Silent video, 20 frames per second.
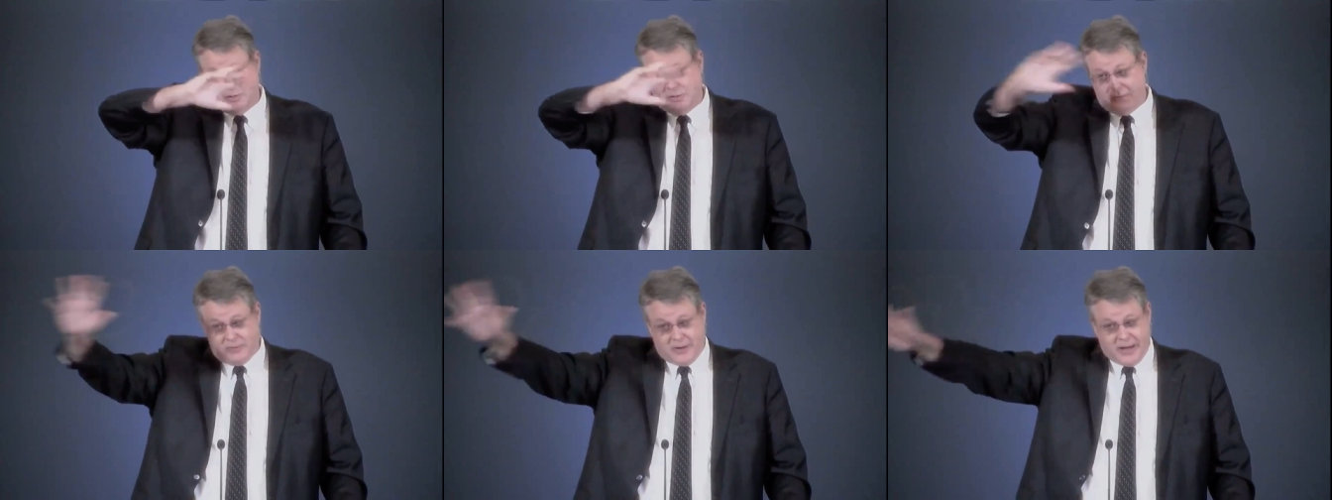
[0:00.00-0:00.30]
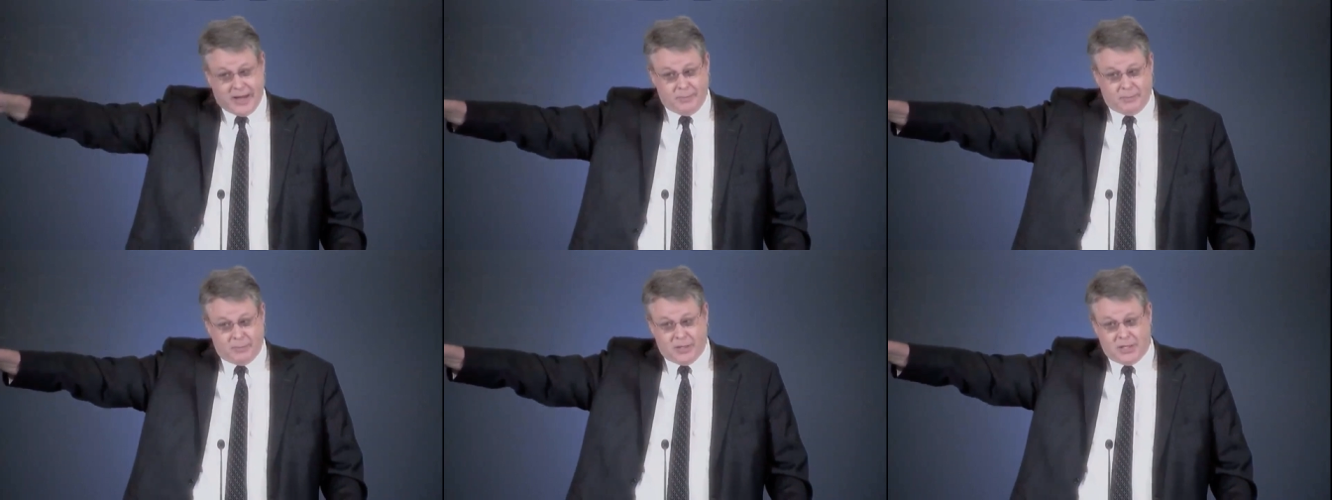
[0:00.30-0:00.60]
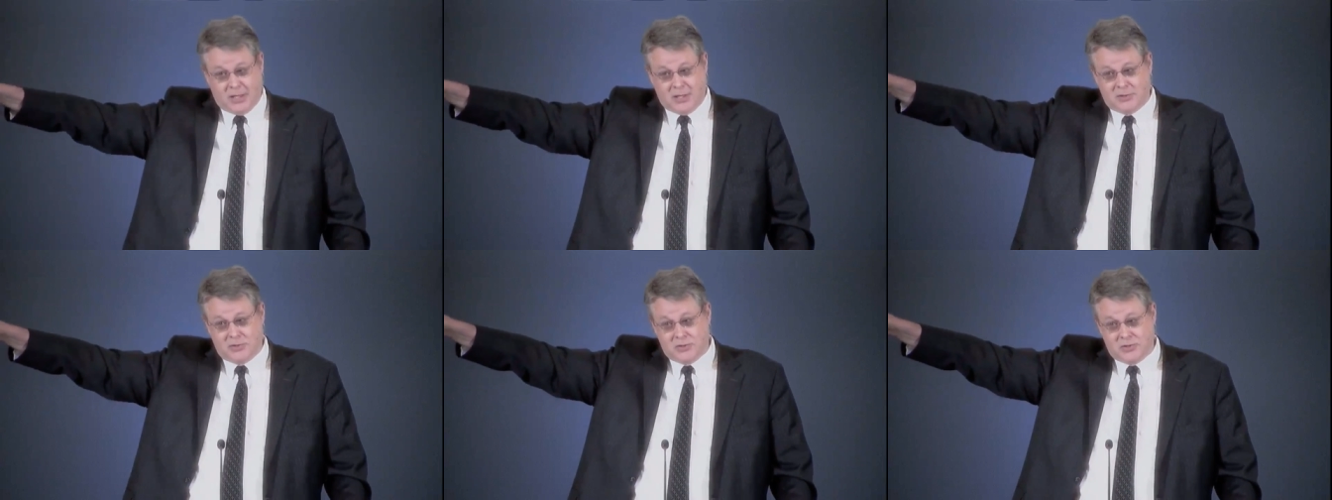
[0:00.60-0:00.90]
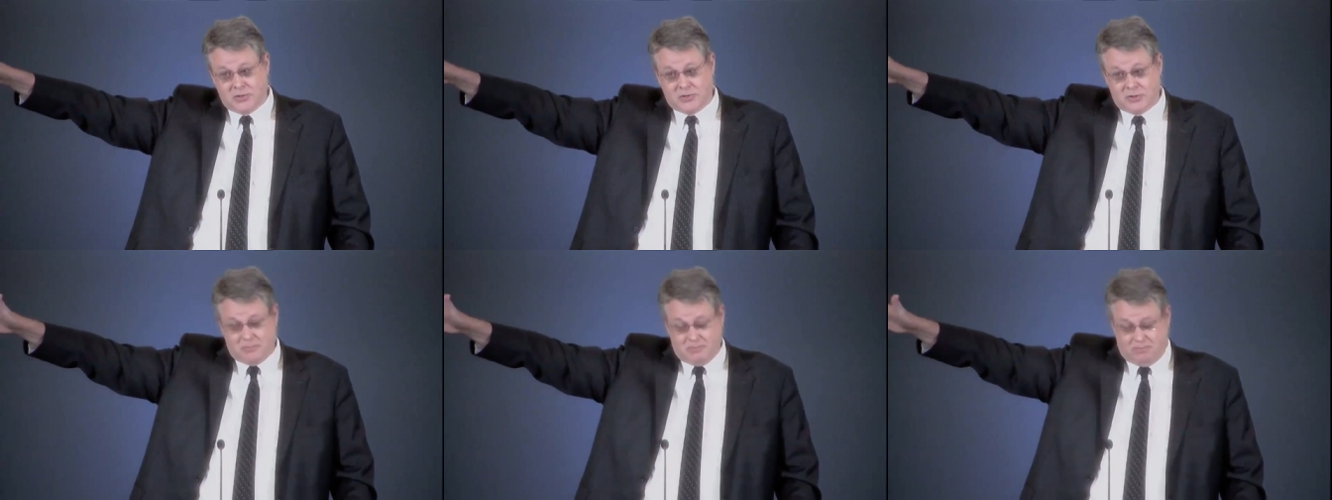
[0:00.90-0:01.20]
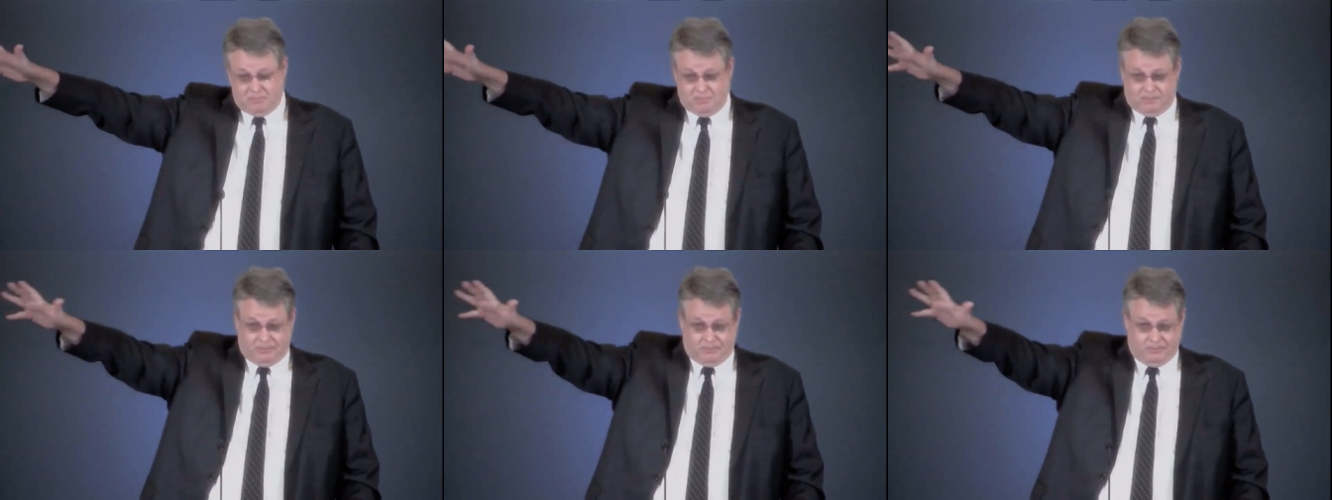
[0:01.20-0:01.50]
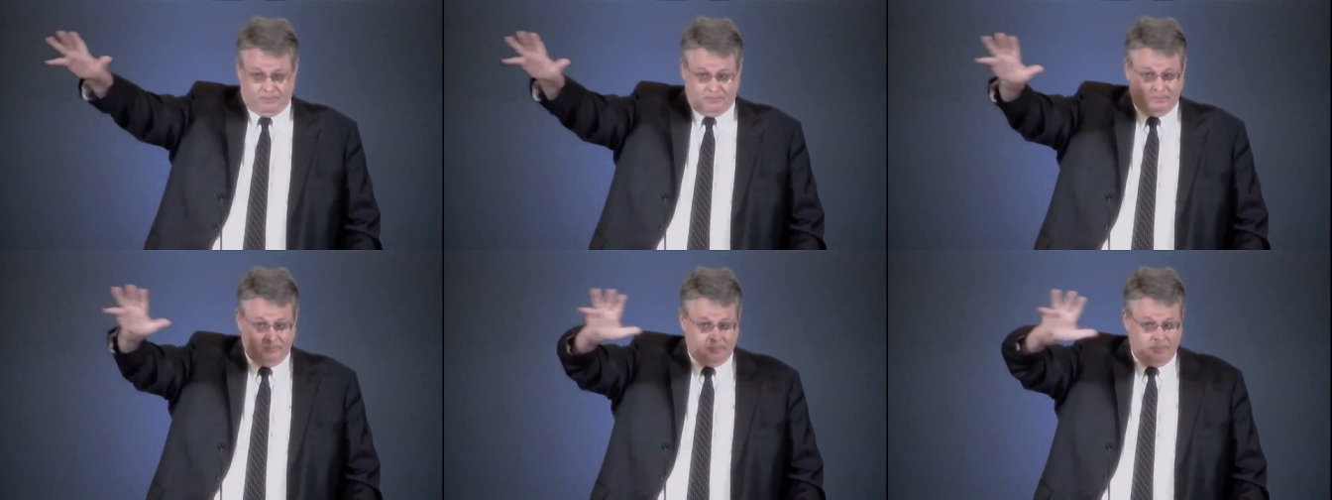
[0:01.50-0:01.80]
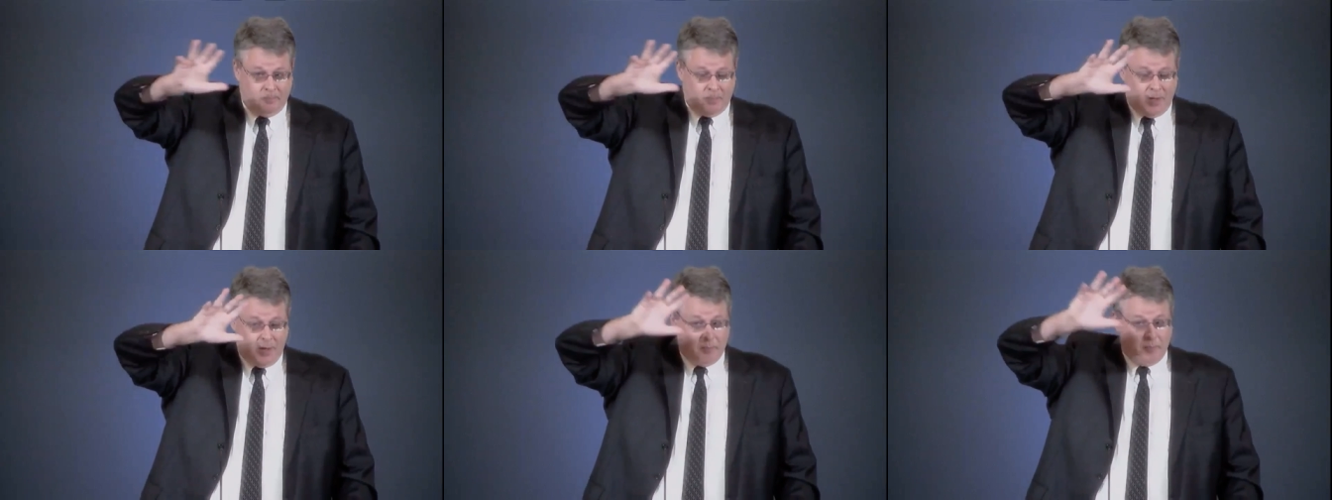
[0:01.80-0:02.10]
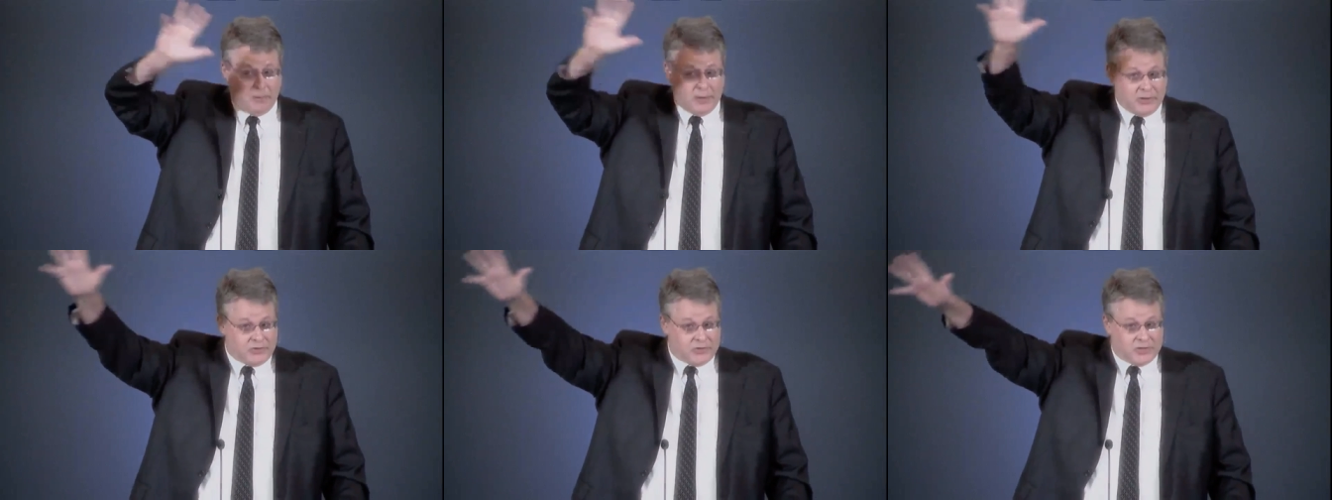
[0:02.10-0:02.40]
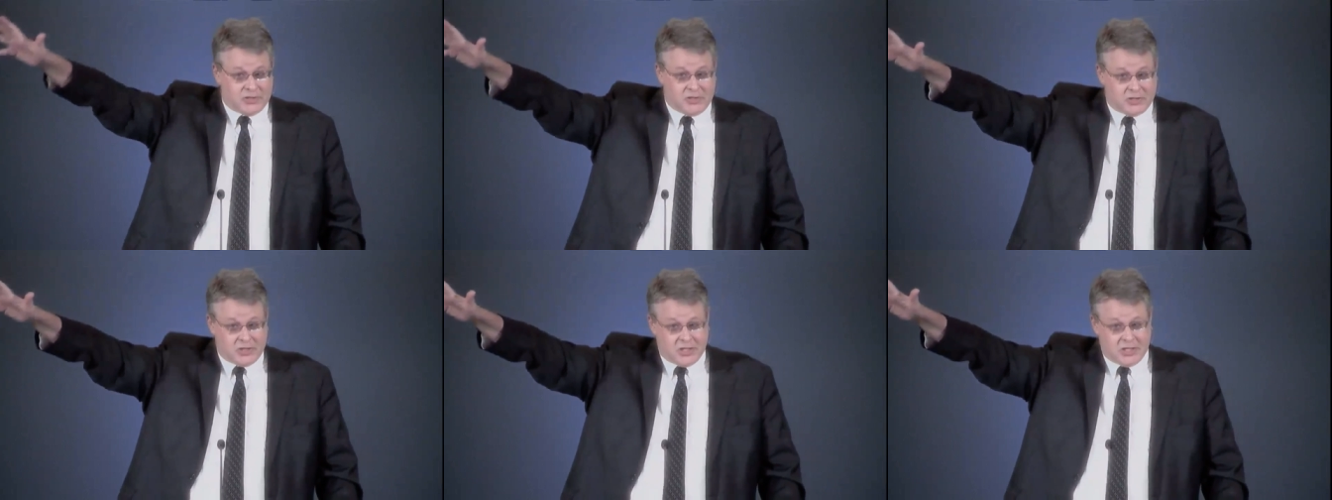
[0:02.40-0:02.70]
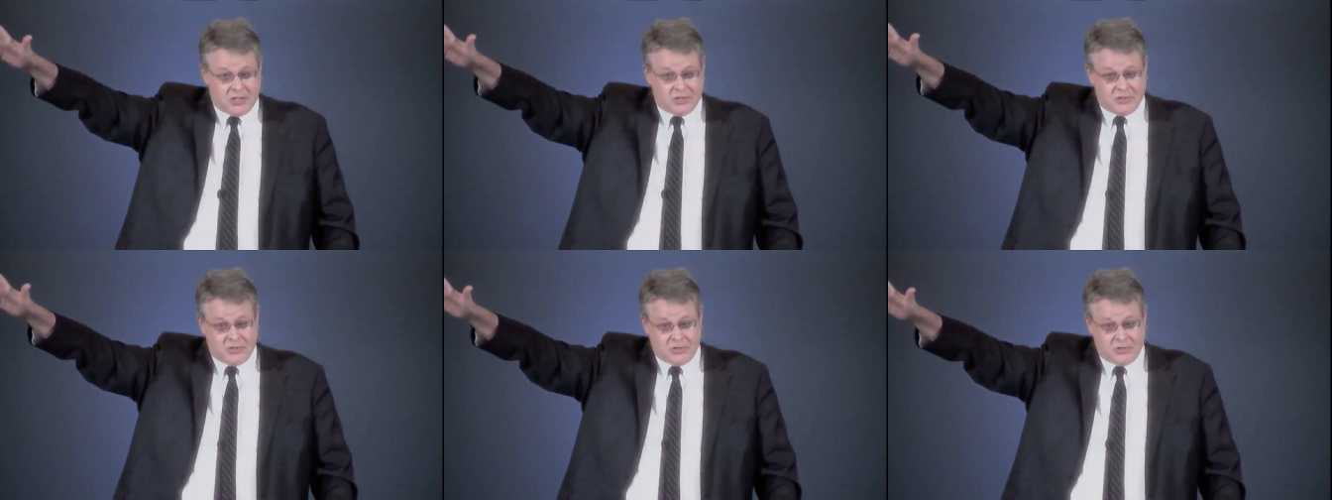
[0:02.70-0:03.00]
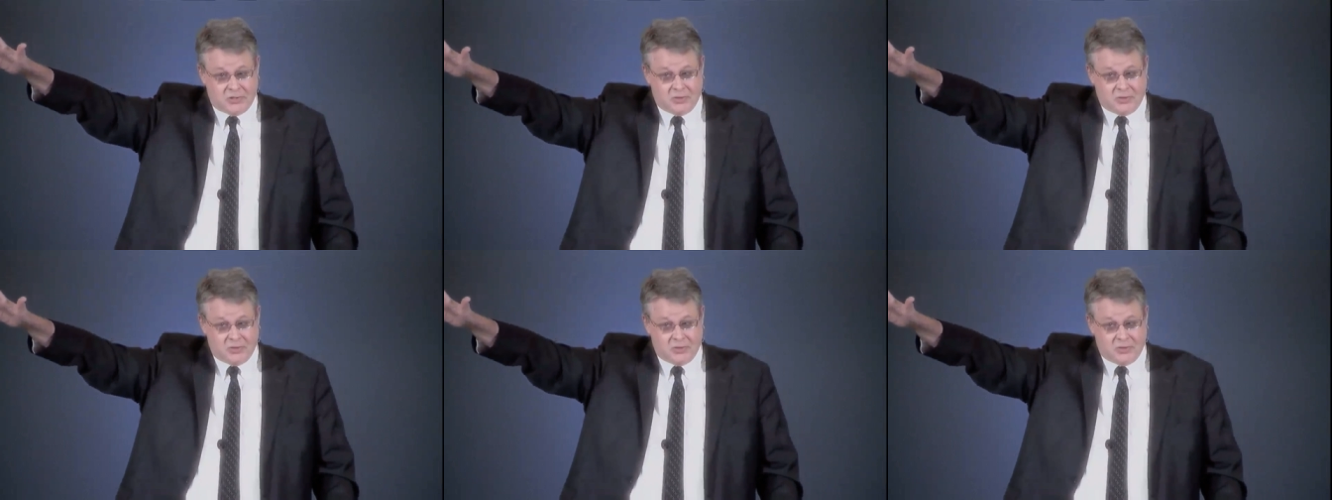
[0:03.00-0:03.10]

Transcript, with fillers: families, businesses,